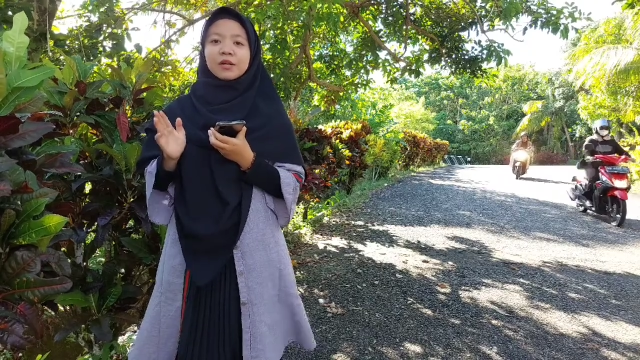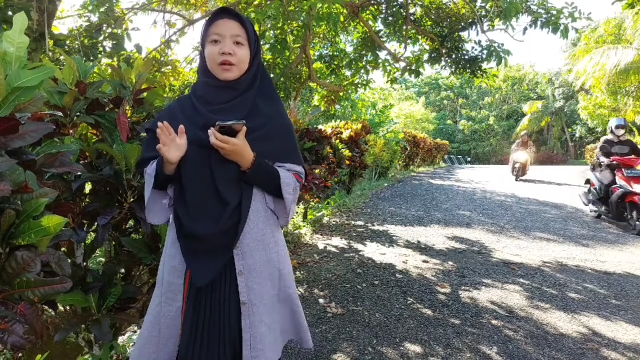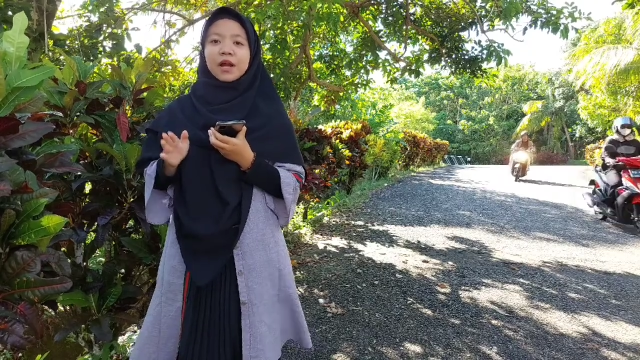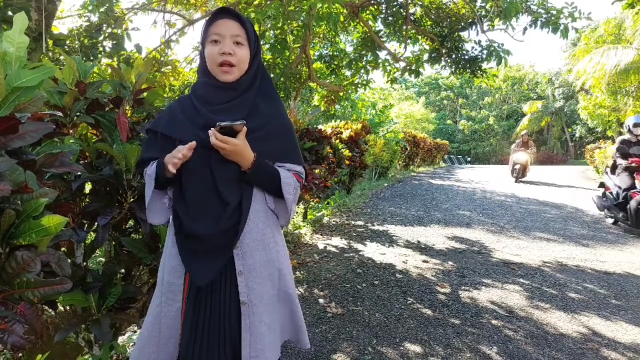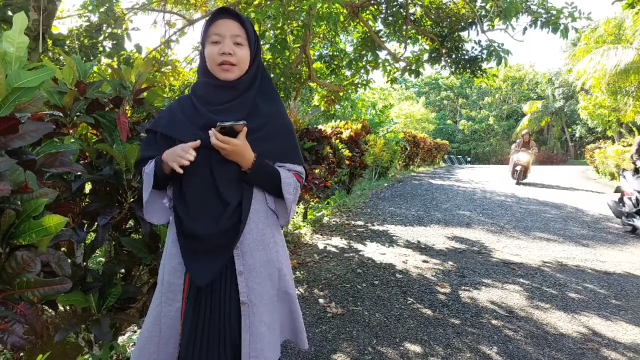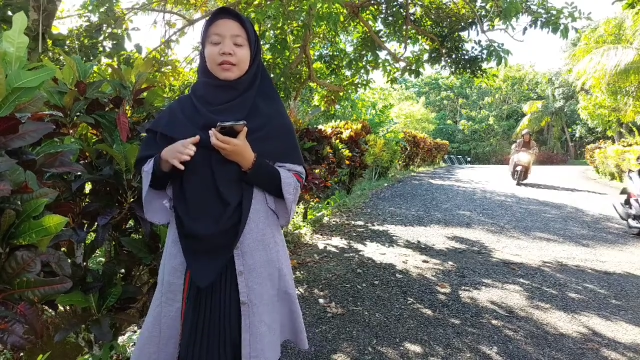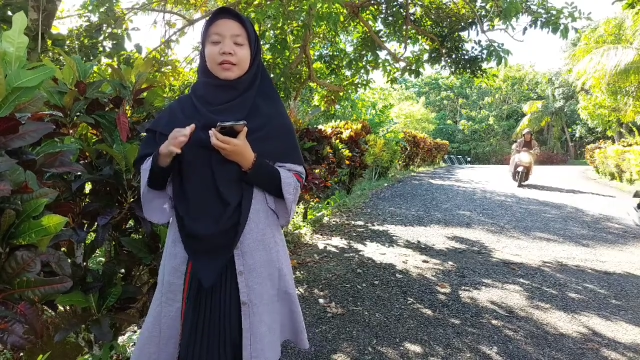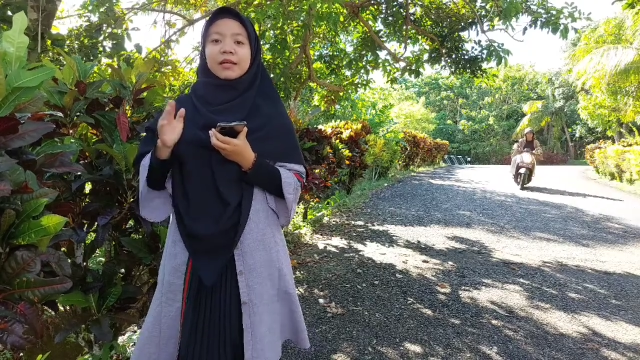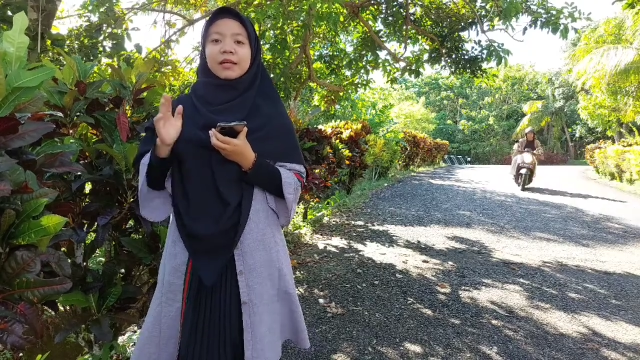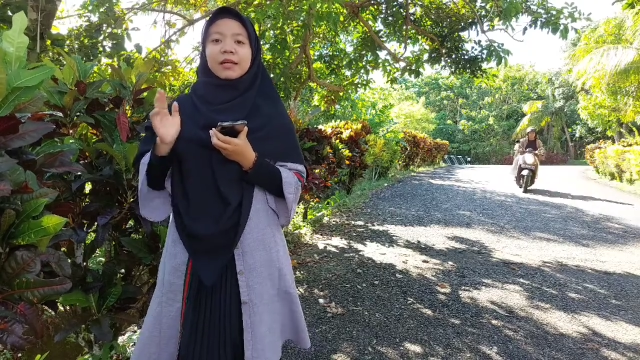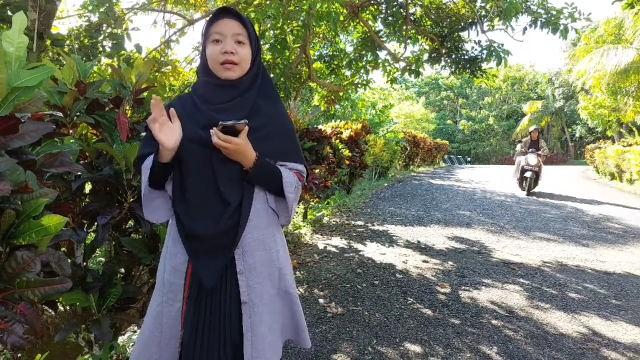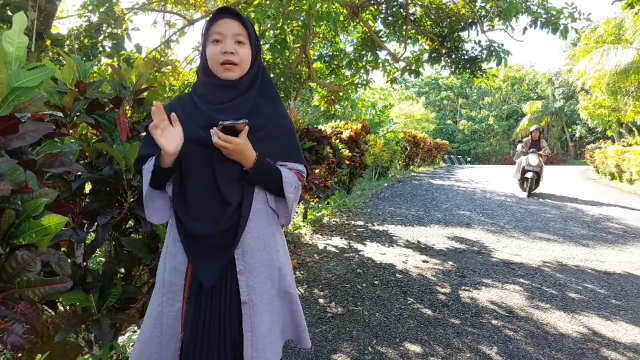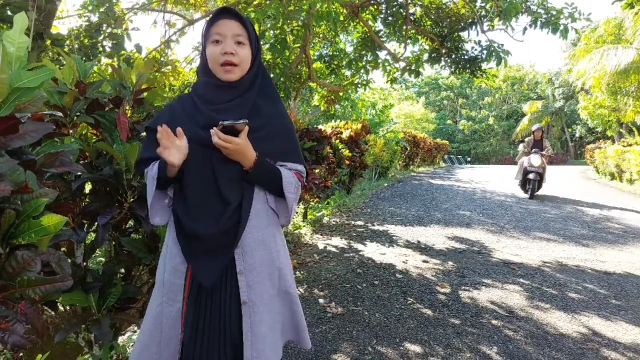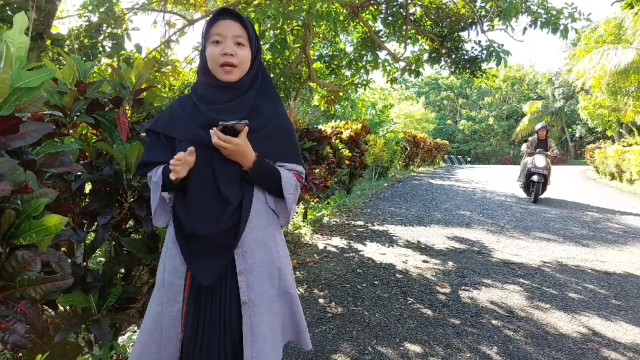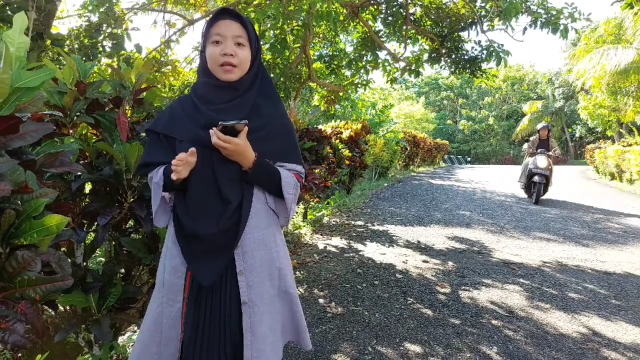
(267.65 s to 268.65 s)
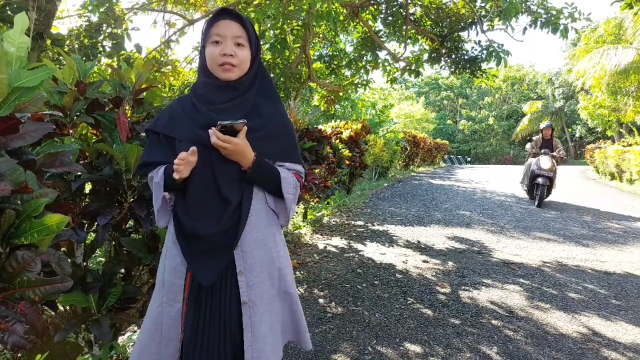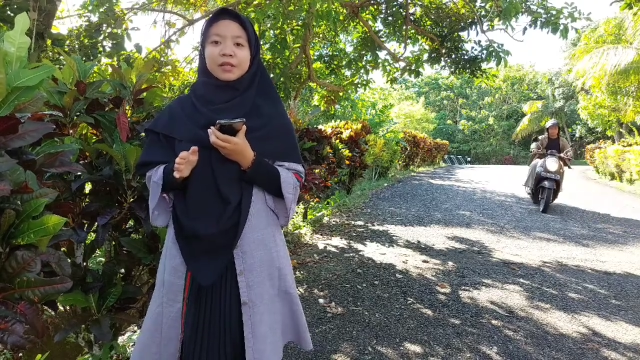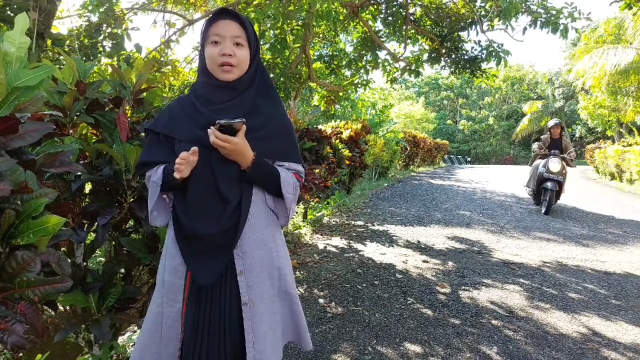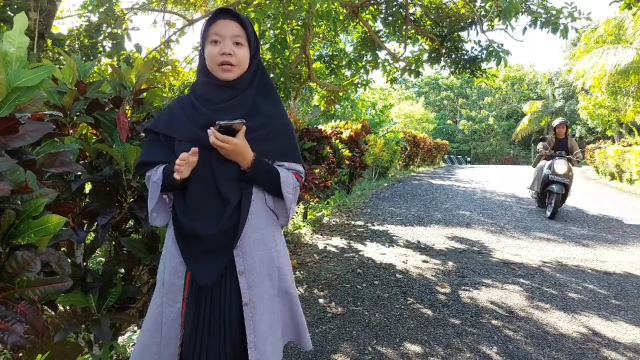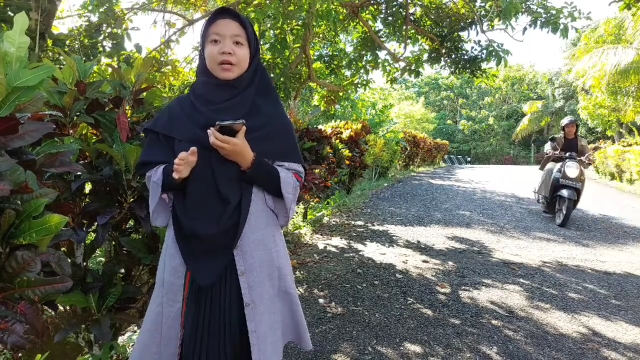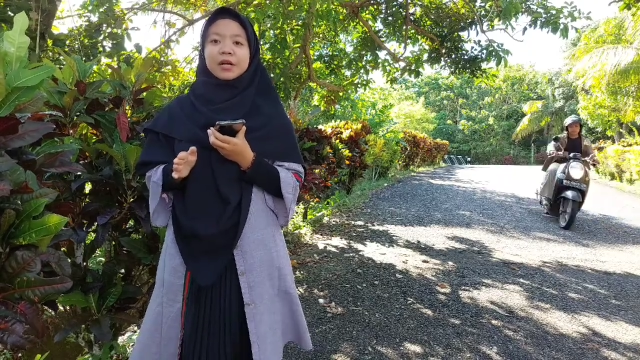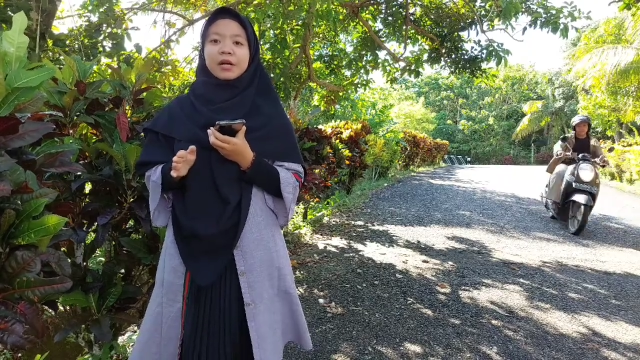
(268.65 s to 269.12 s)

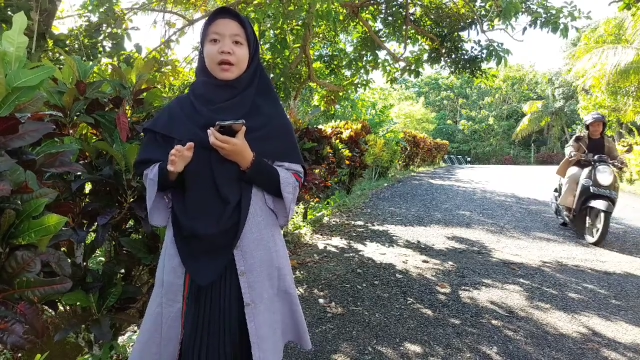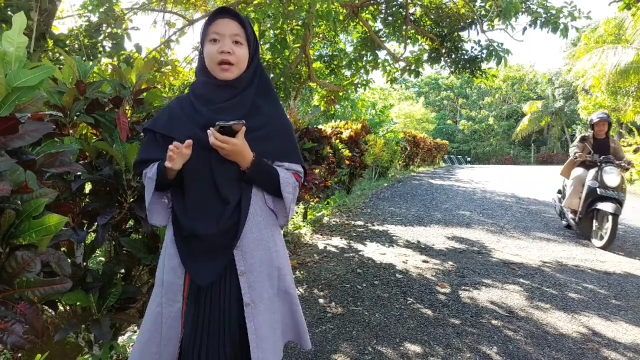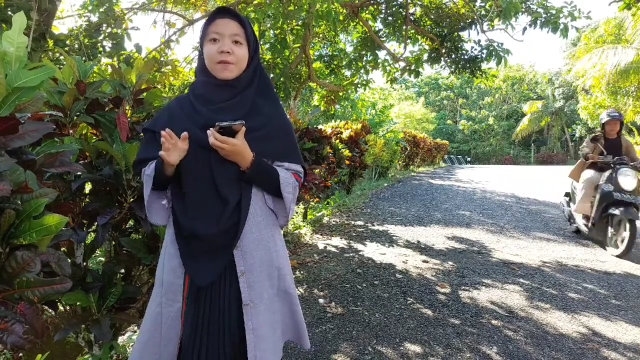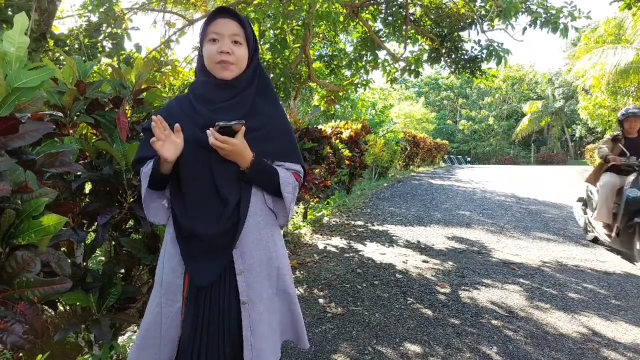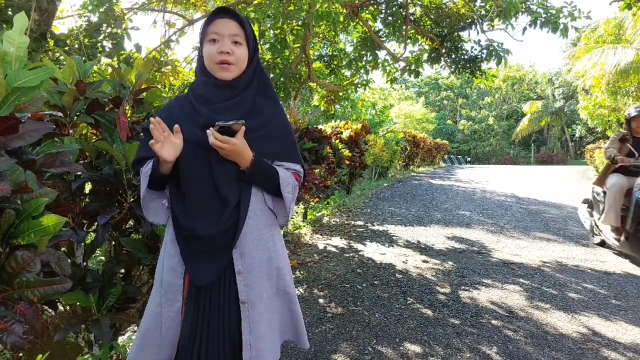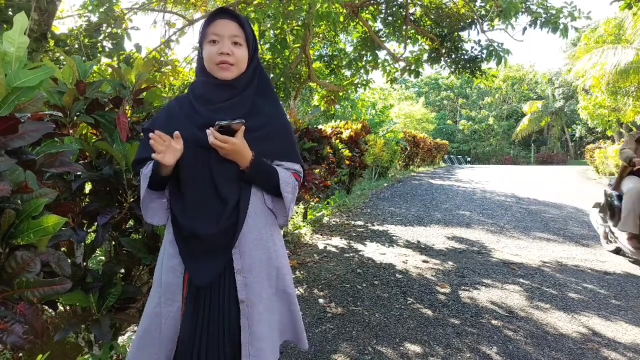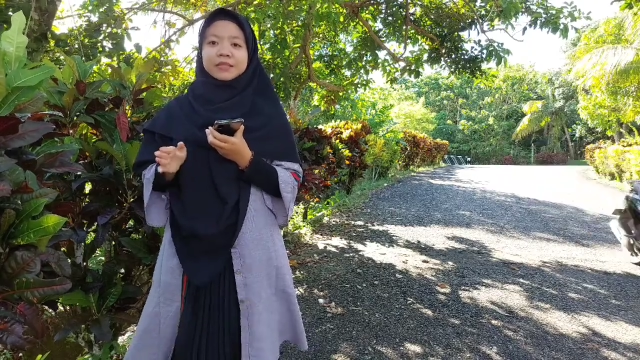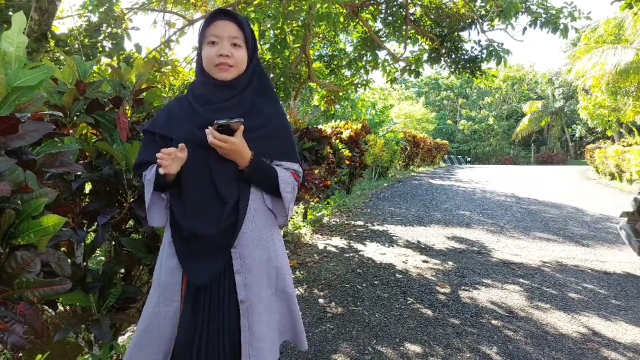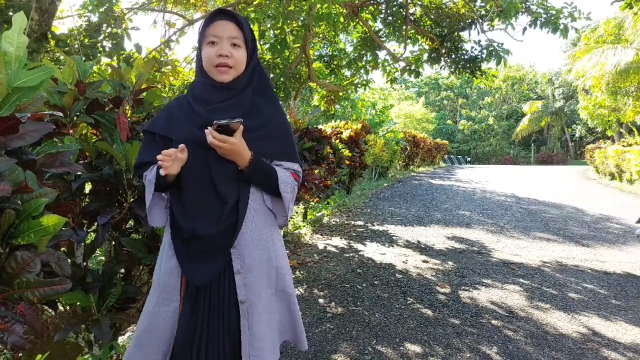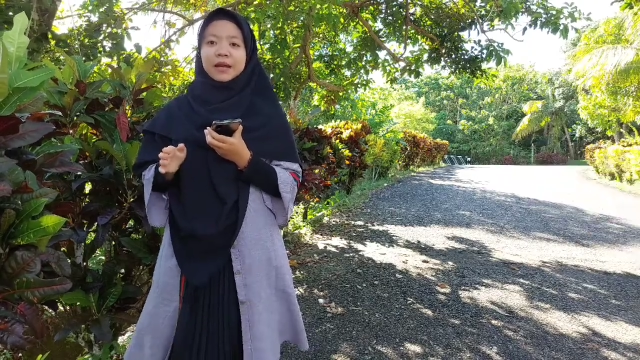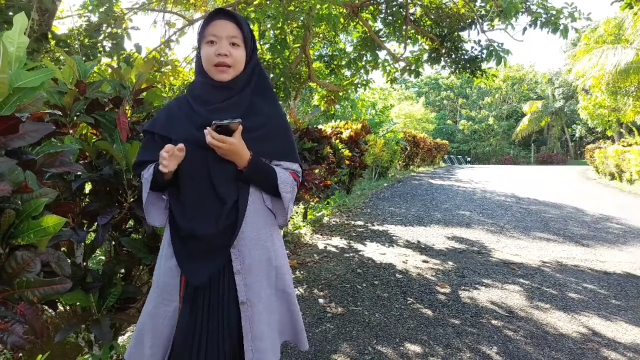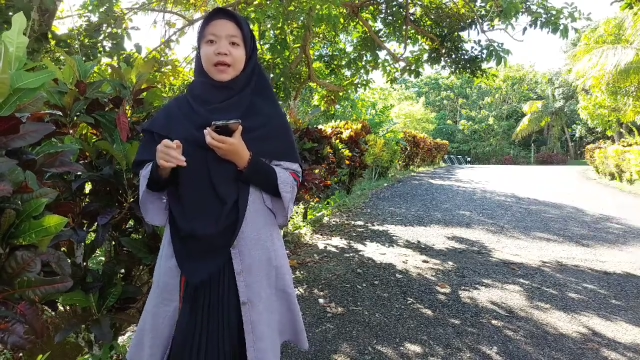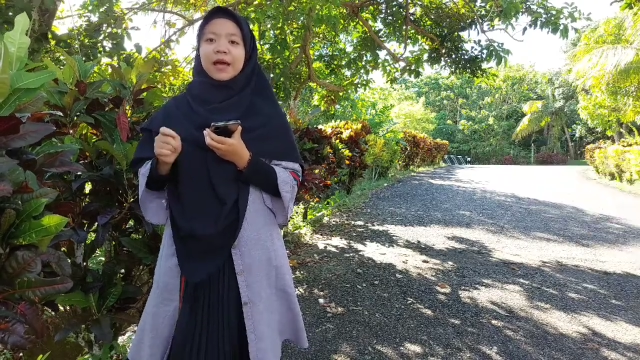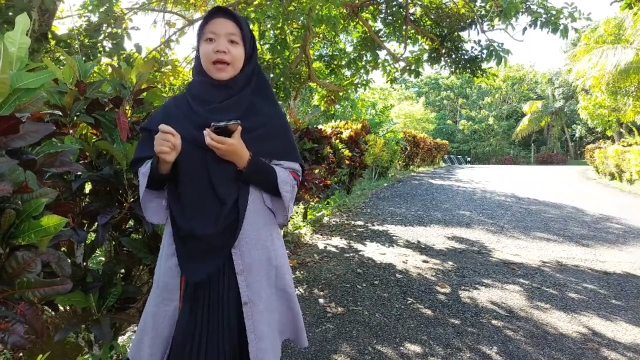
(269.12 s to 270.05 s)
right-handers percent,